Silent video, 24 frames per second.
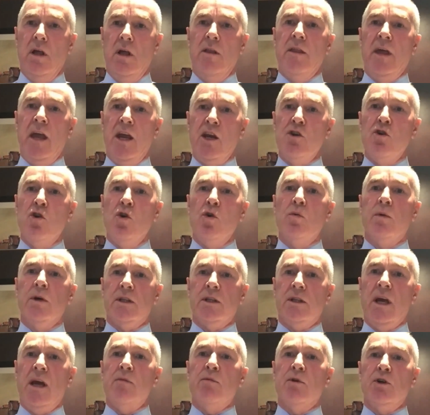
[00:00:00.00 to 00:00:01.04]
They knew what
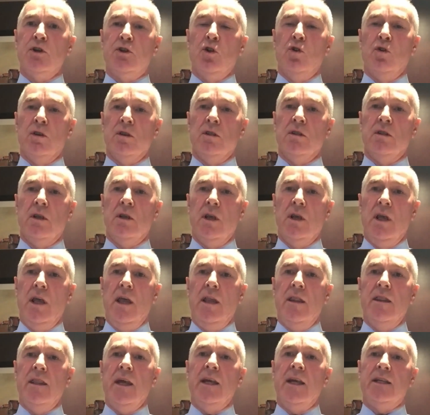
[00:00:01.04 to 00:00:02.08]
they were doing.
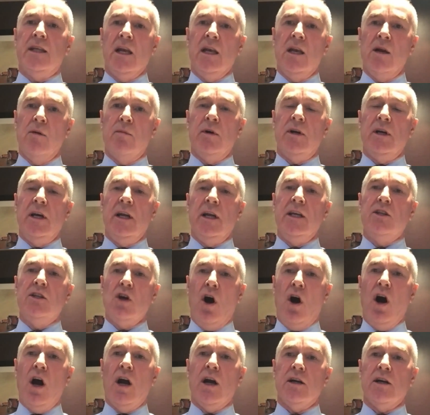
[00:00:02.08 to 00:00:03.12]
They deliberately
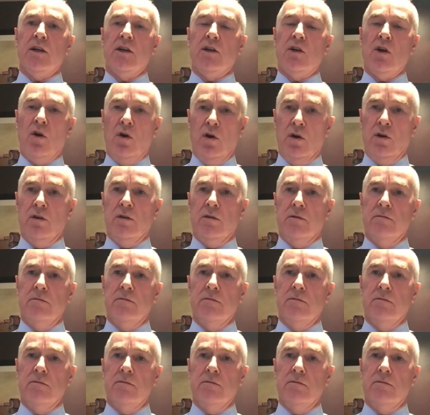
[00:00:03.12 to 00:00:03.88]
targeted her.